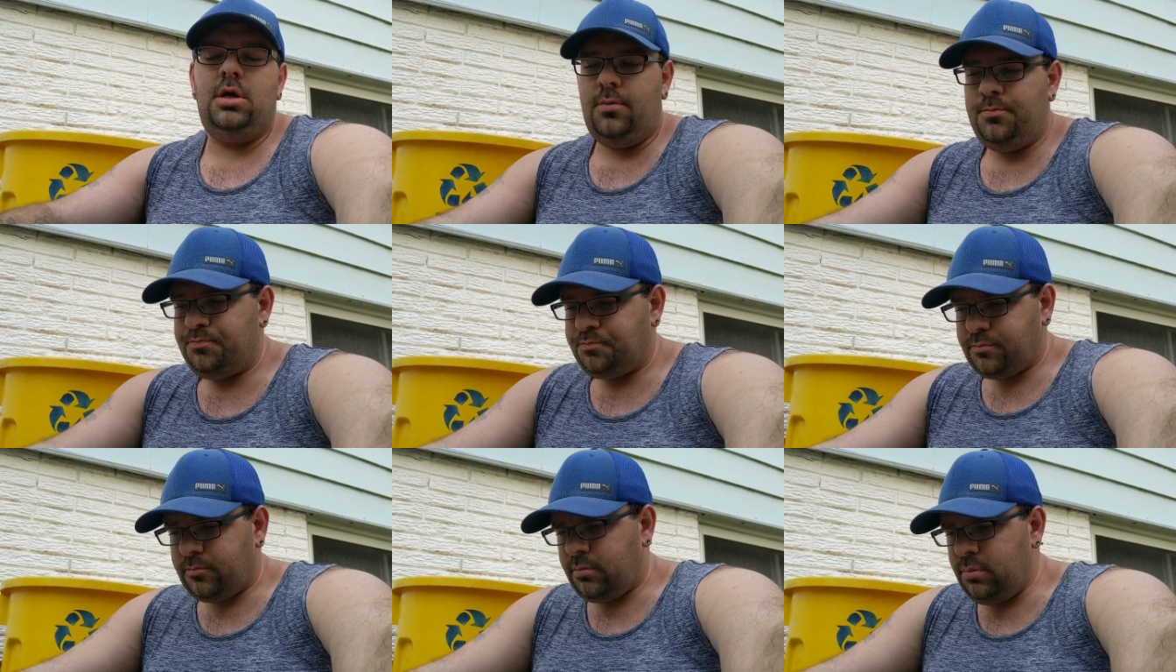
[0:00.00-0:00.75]
So,
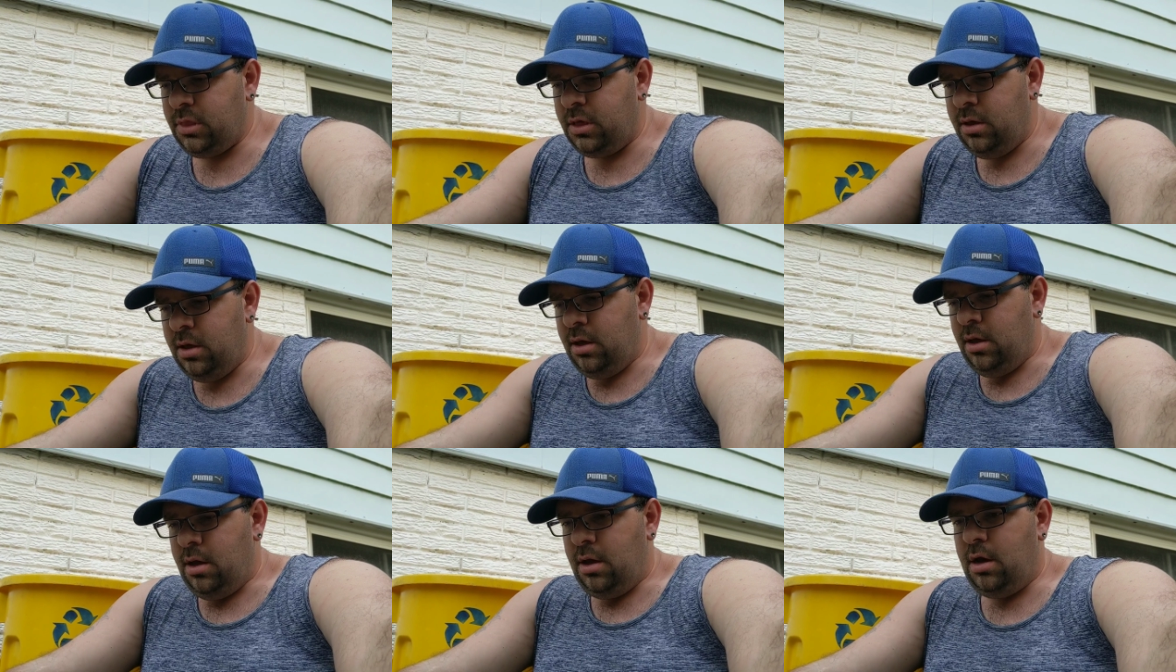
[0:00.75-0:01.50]

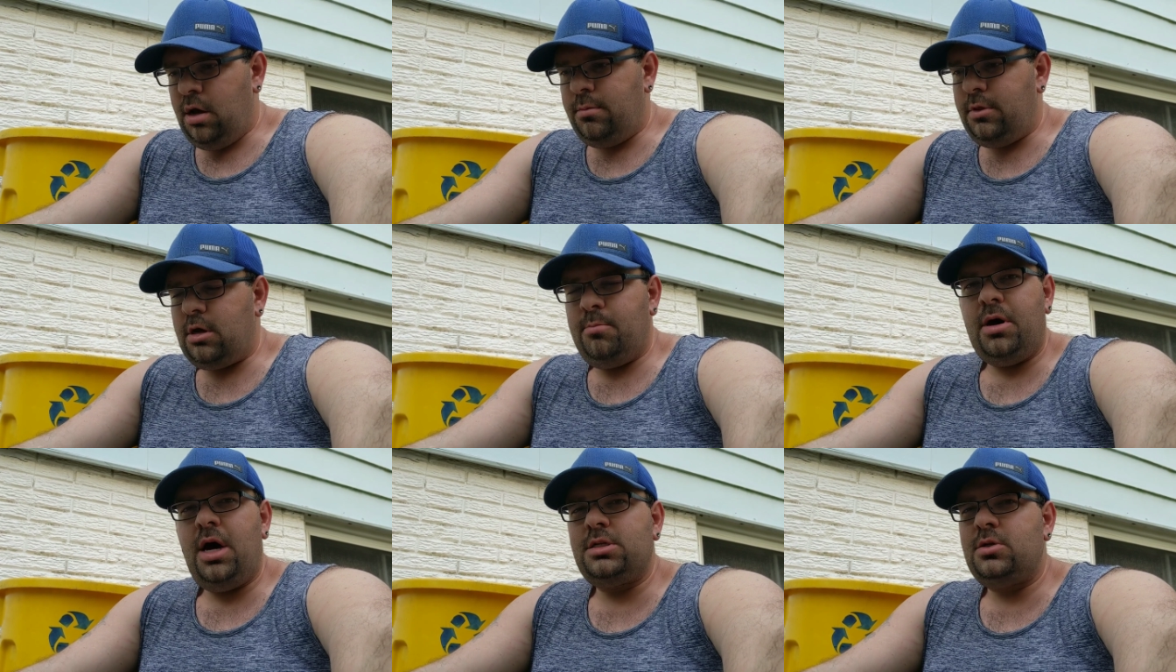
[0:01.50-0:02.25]
the
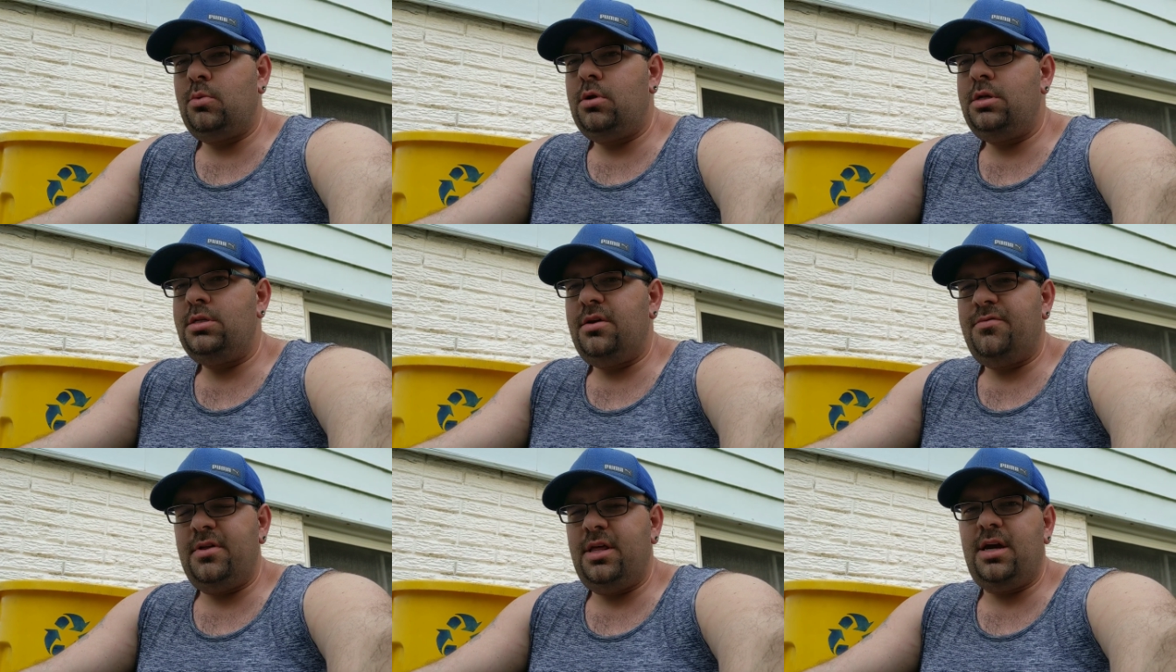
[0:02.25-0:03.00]
composite
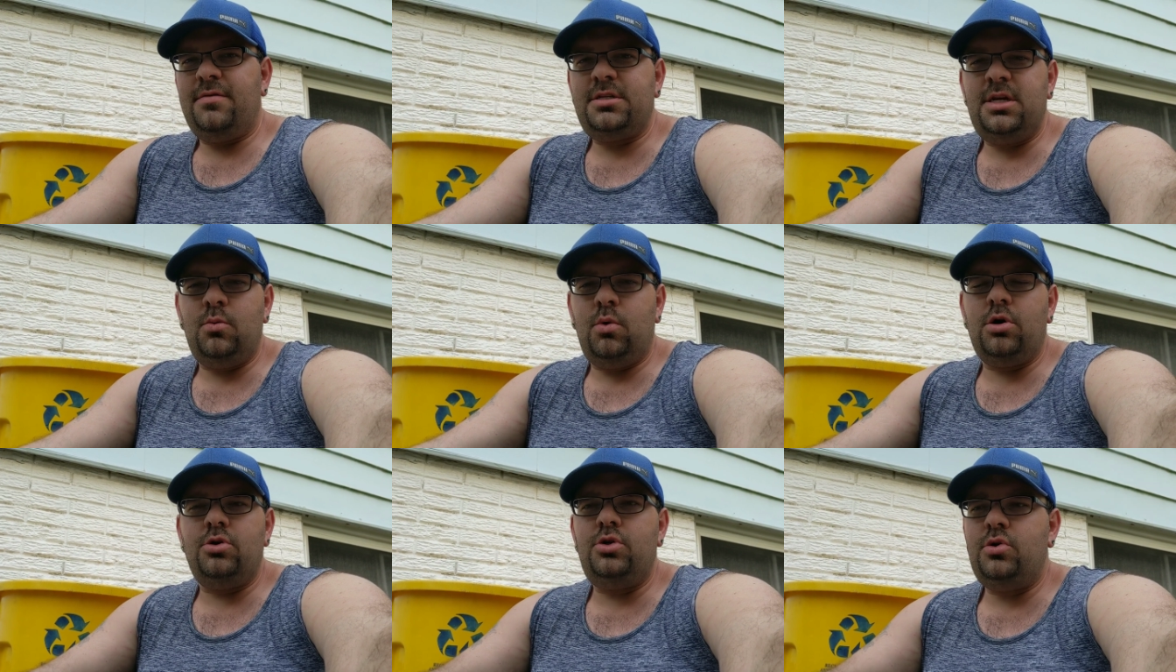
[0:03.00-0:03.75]
ones, I feel like I've
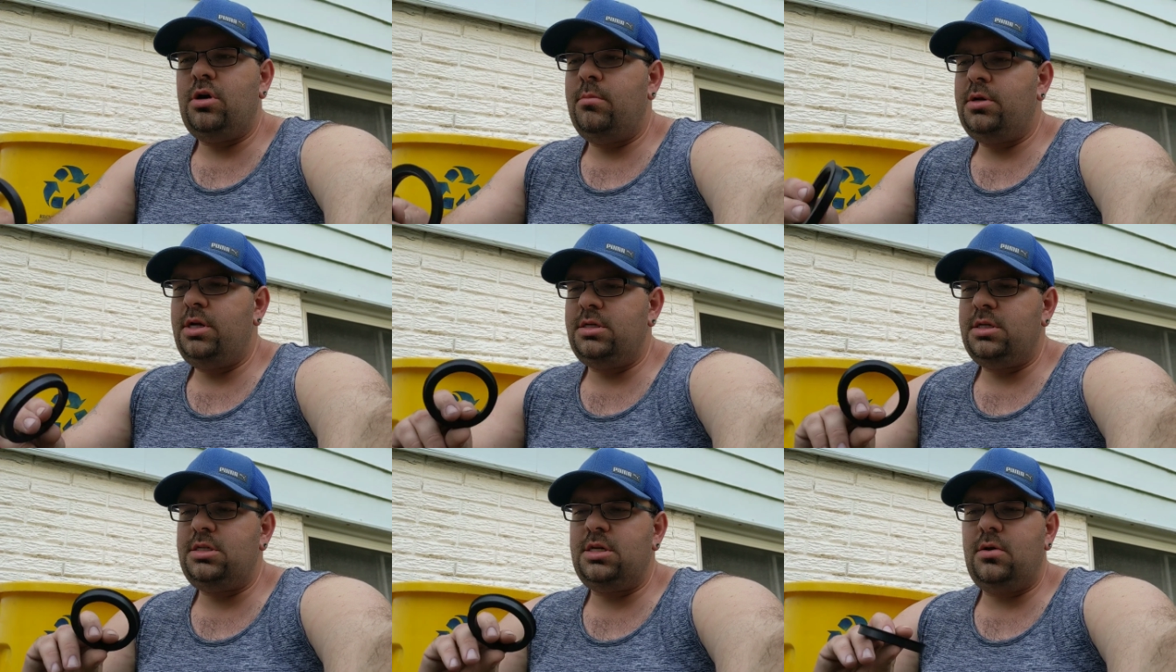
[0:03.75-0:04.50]
seen one or two
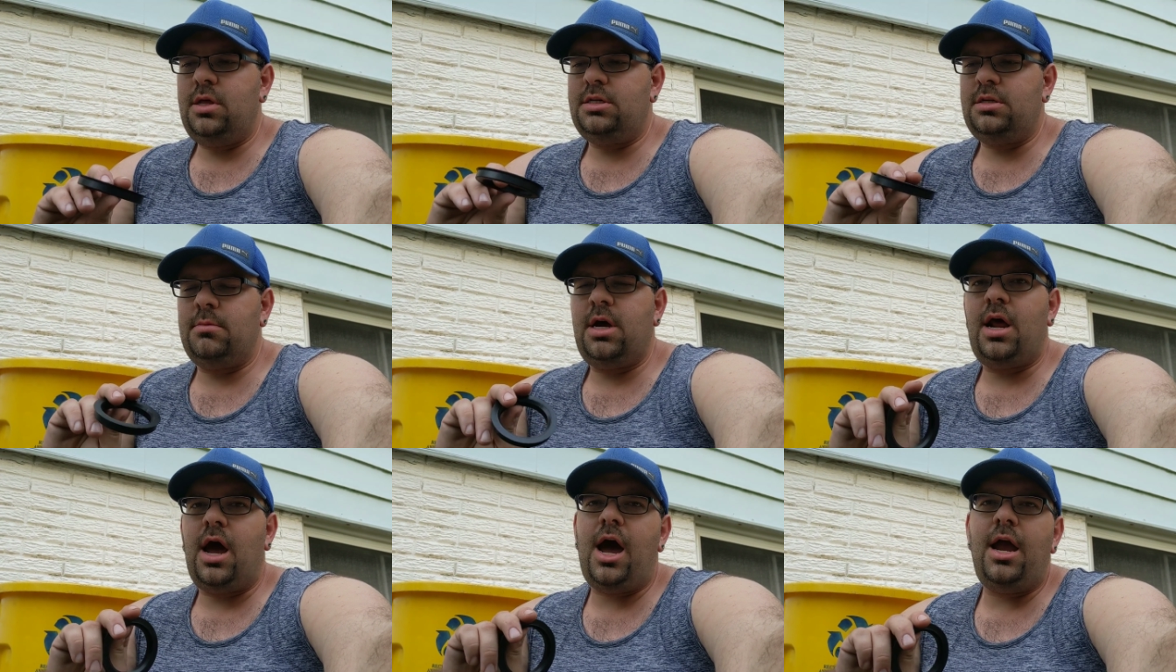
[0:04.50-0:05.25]
companies that sell like
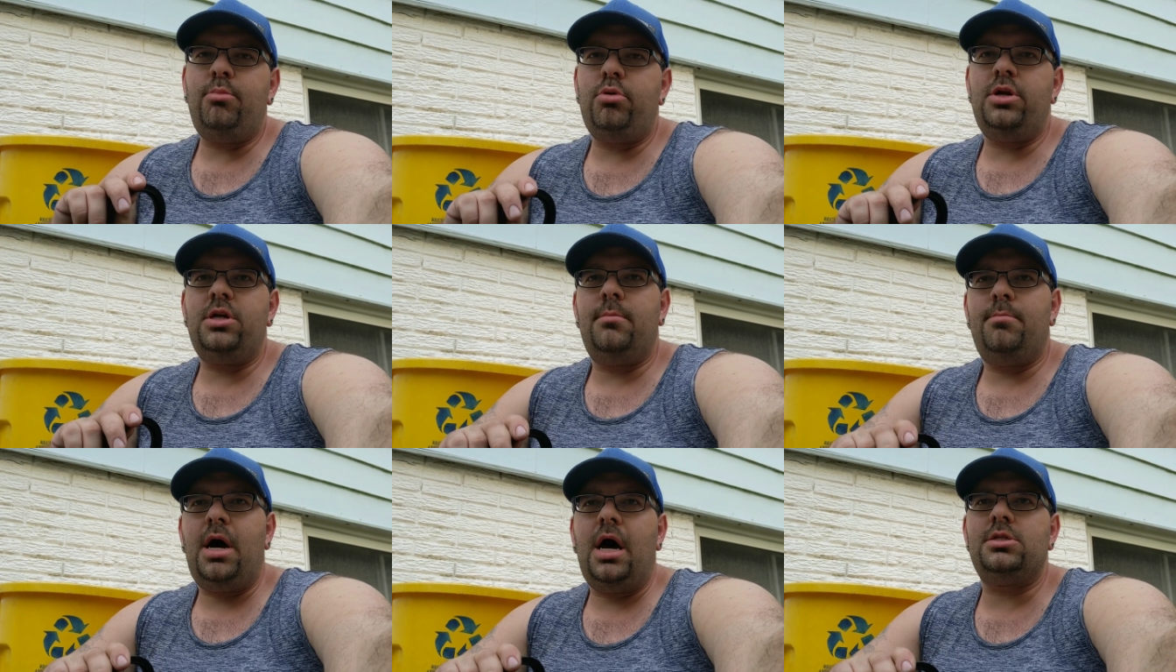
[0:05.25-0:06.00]
some kind of hybrid
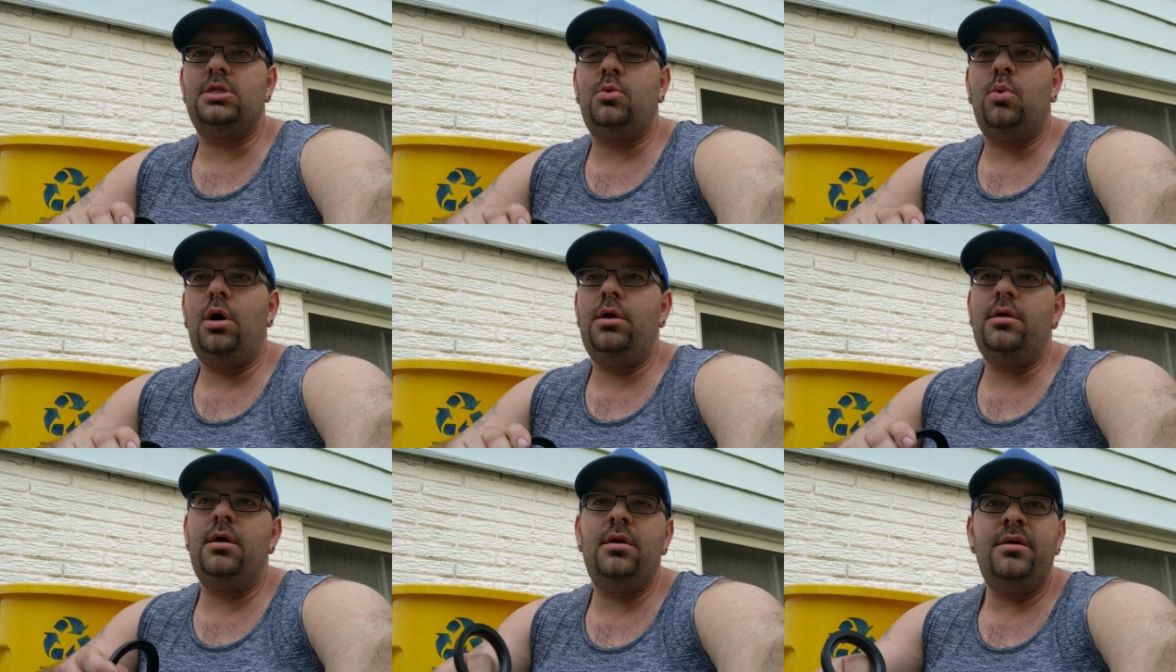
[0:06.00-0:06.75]
composite
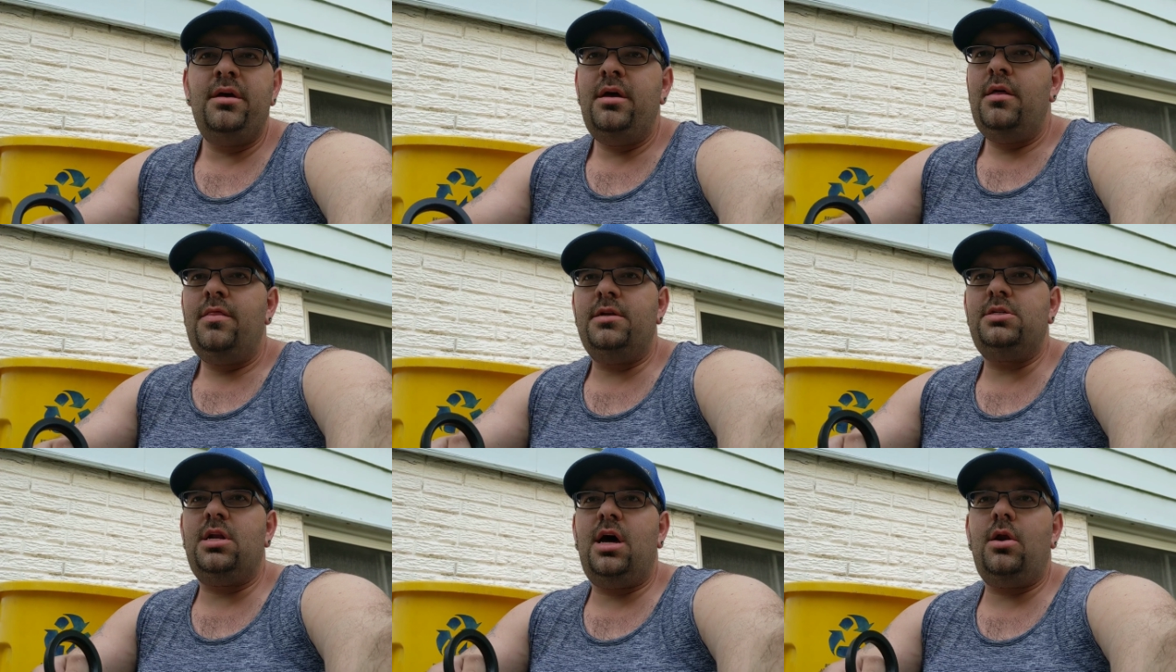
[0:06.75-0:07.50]
one
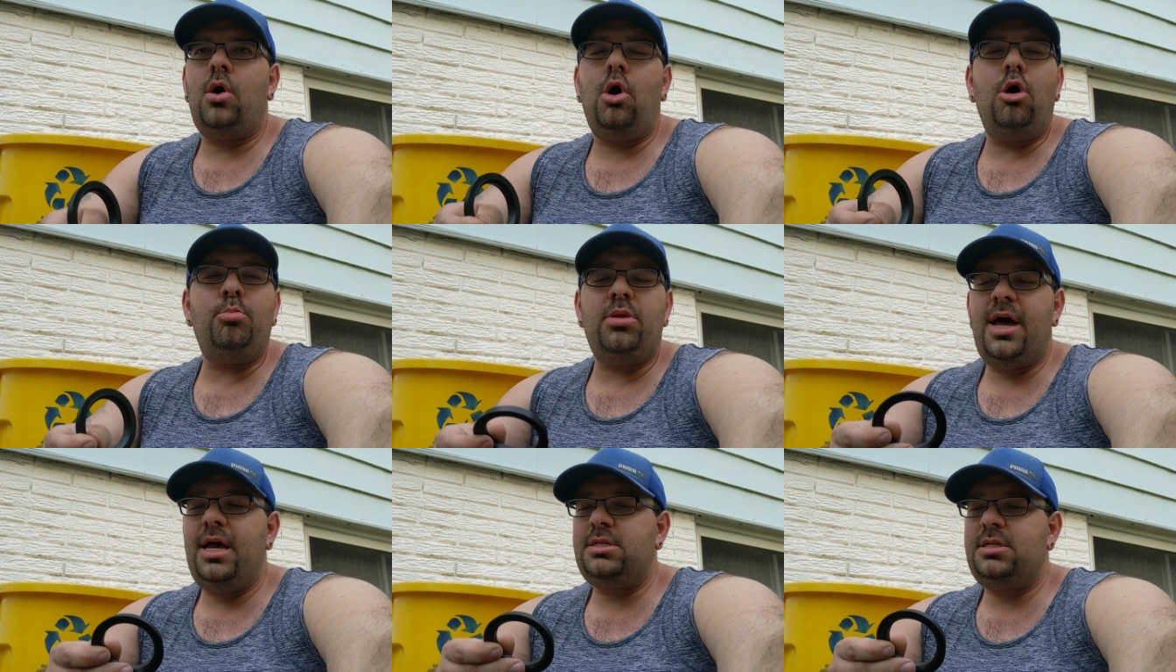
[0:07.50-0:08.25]
that's not all
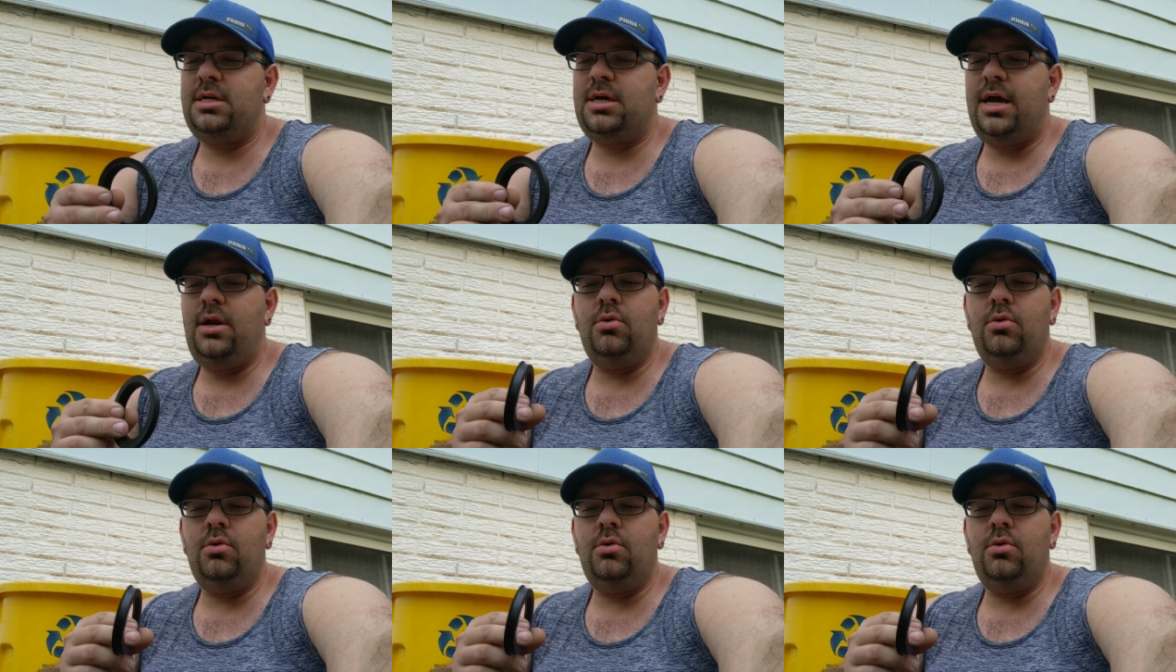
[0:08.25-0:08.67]
plastic.